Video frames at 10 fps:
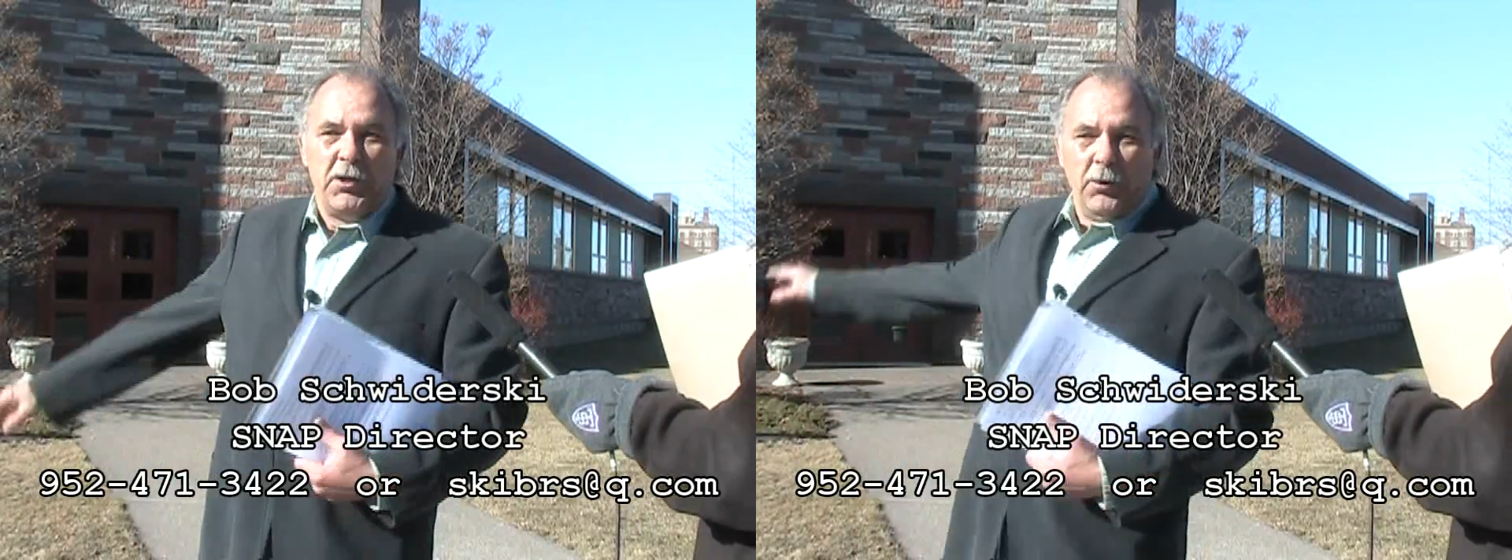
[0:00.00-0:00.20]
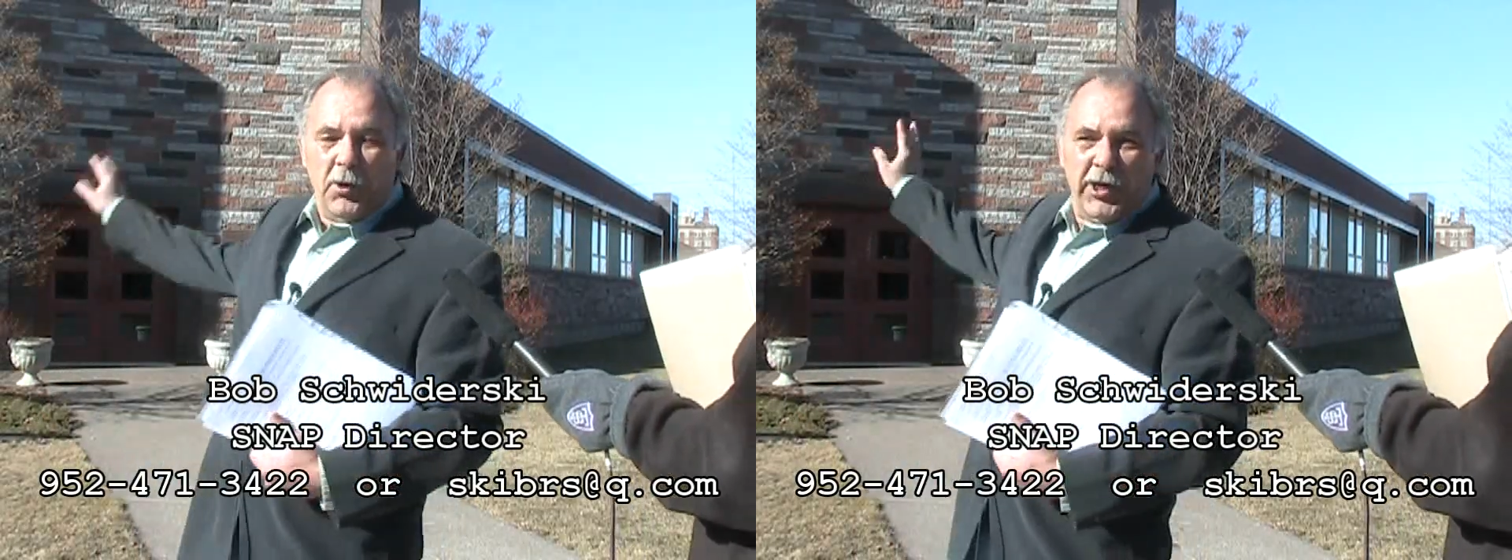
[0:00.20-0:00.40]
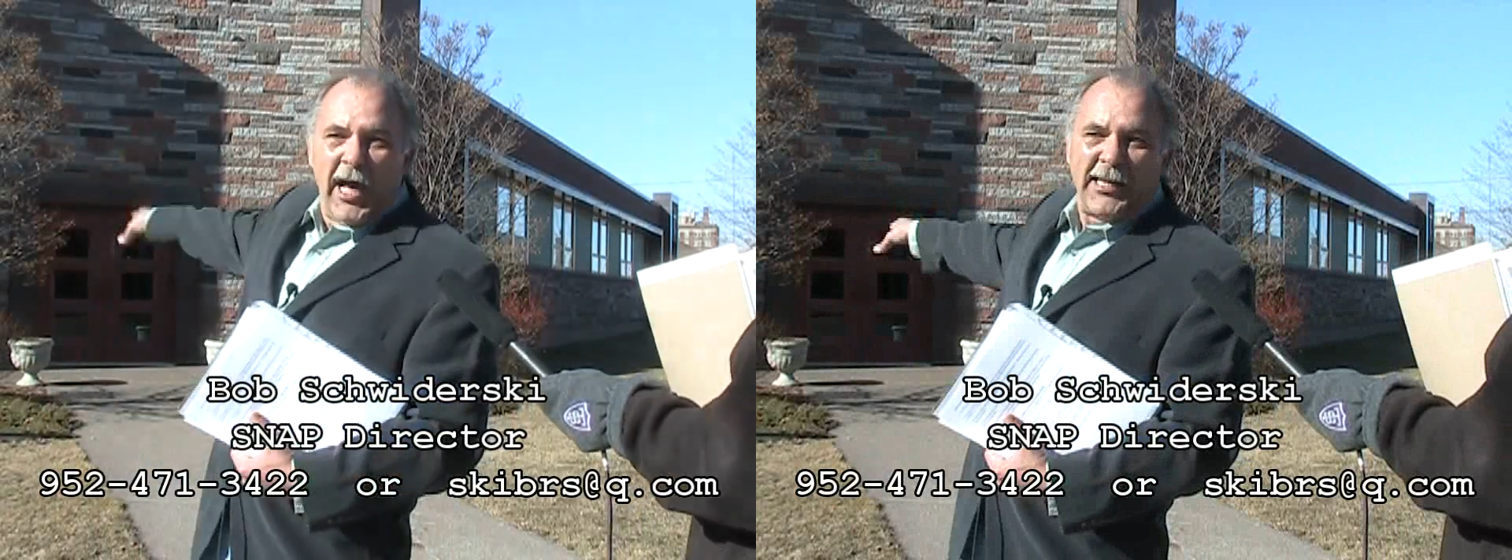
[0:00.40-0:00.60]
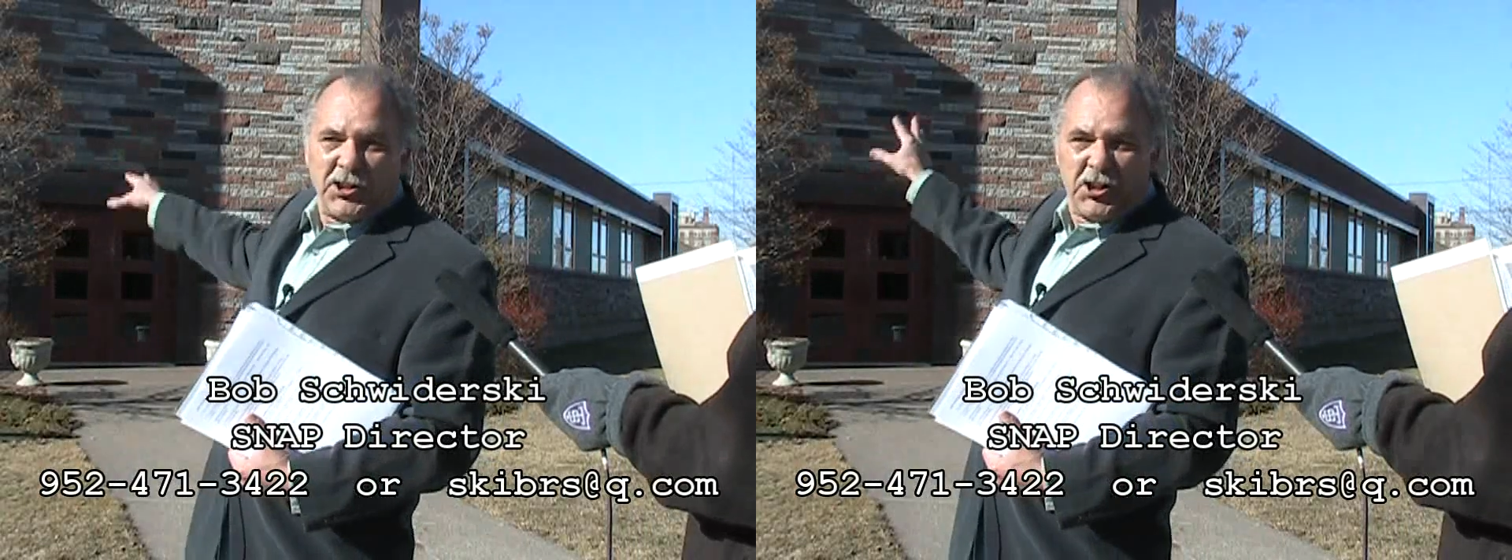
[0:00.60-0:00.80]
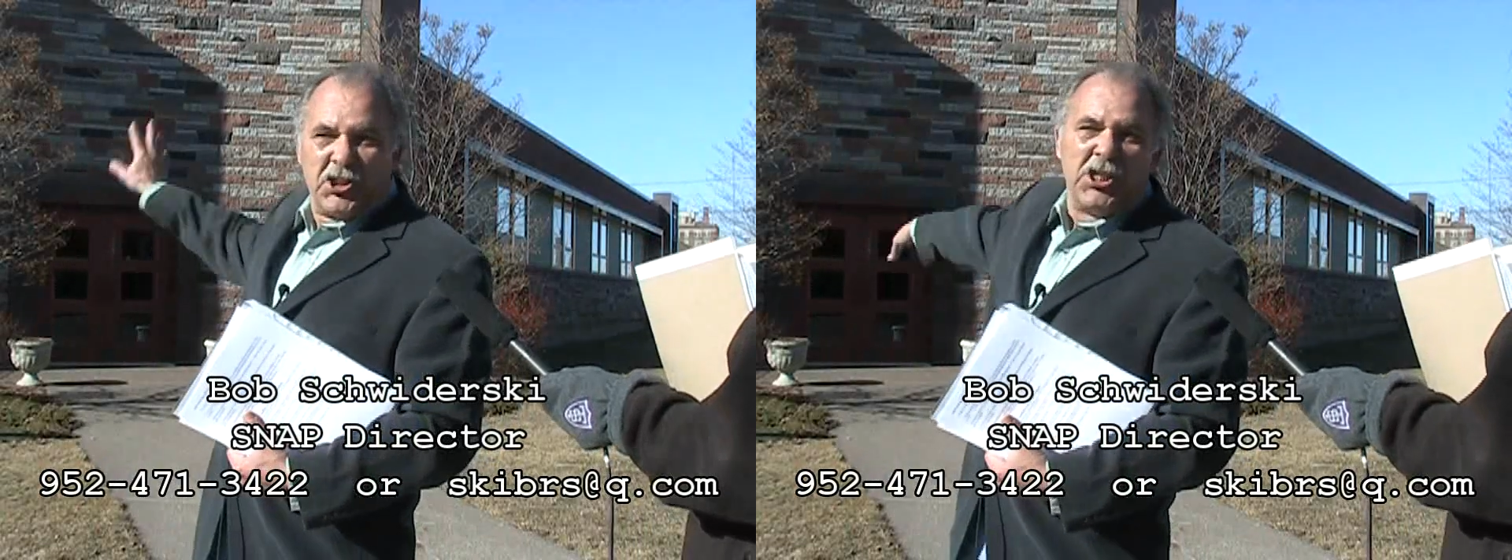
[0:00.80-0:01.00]
you will
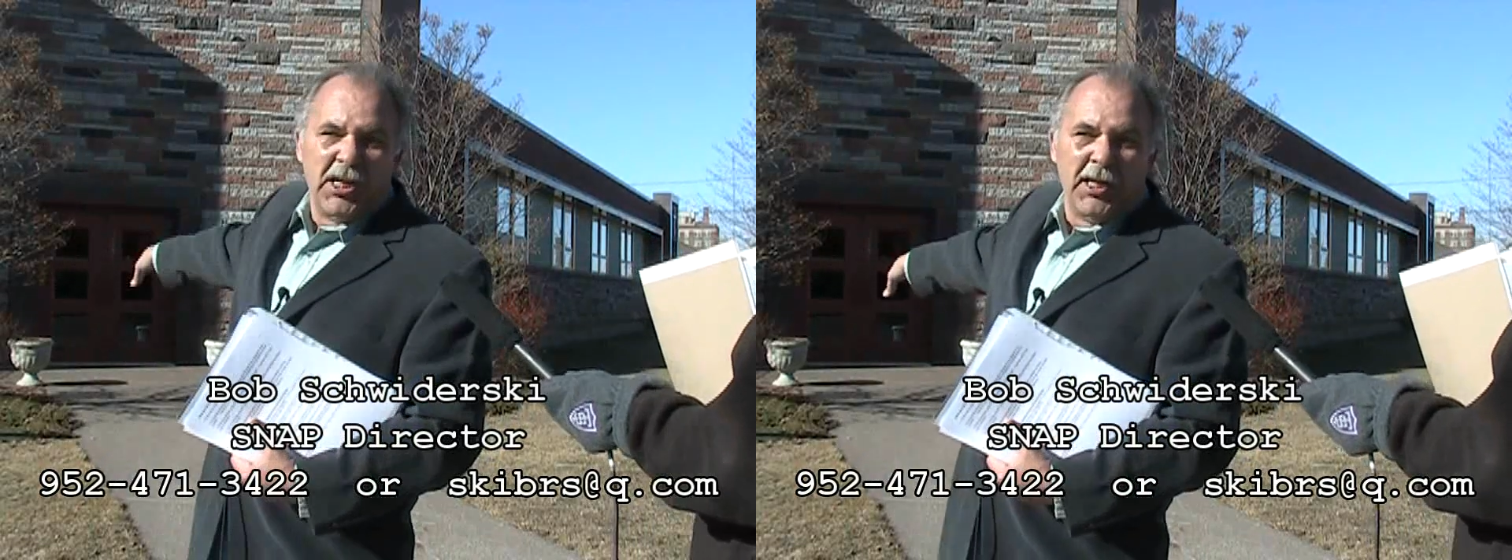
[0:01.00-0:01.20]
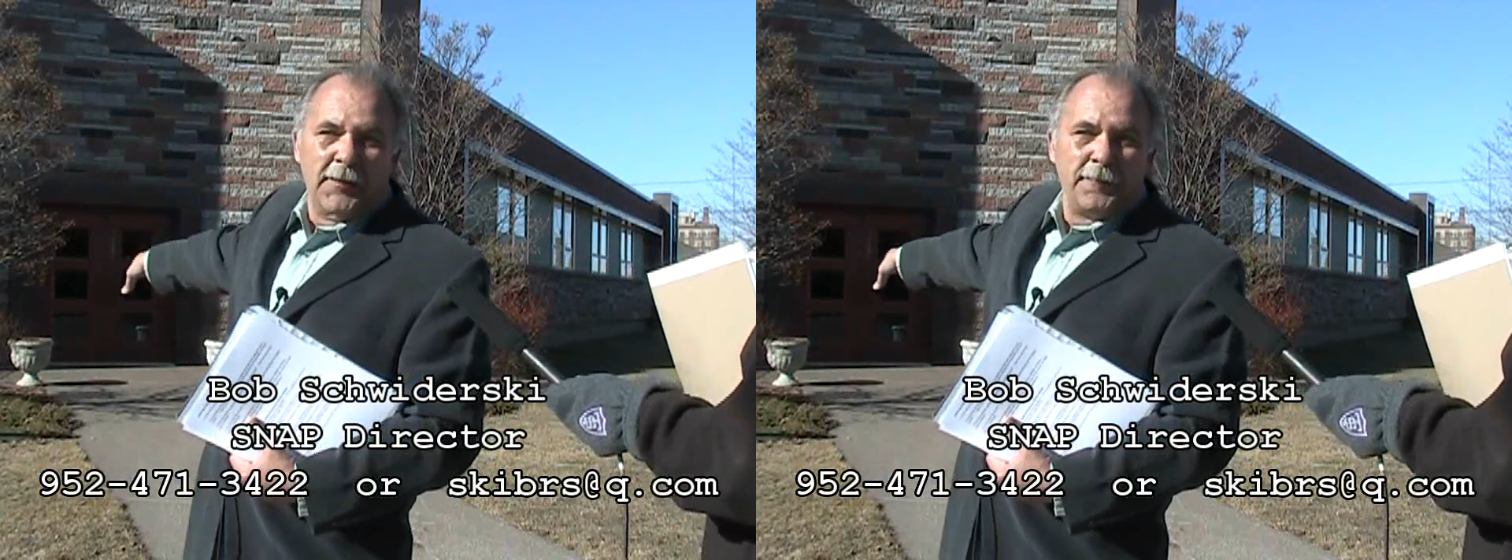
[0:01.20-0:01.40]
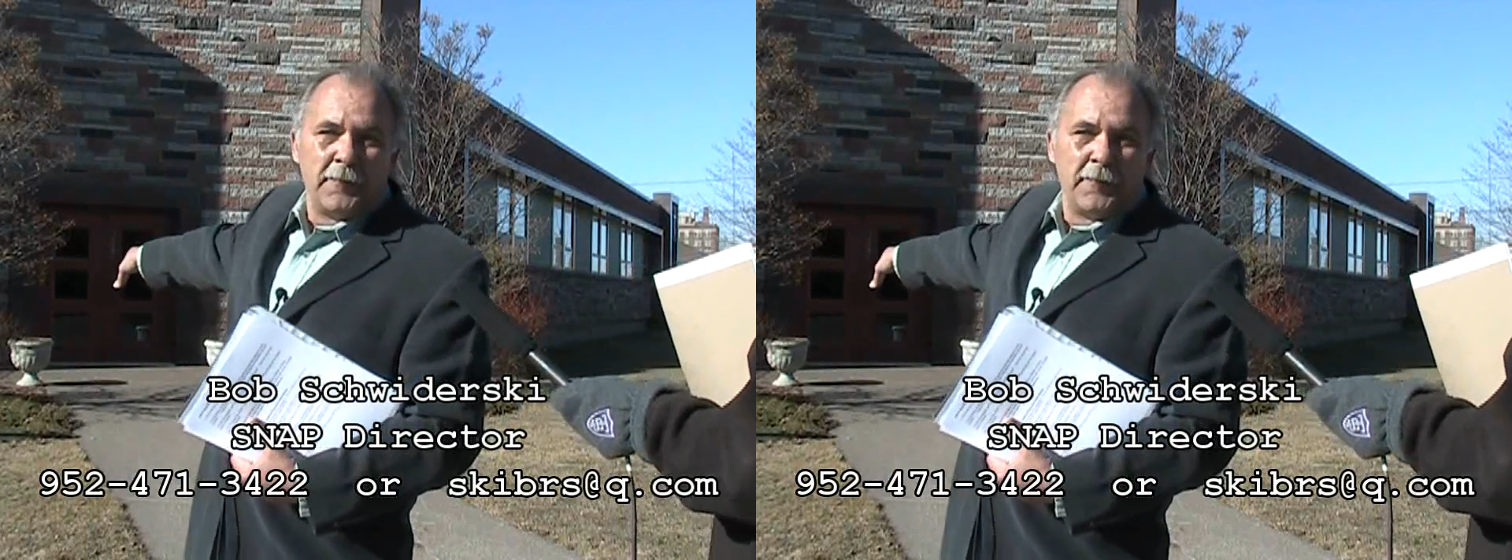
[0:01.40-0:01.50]
not see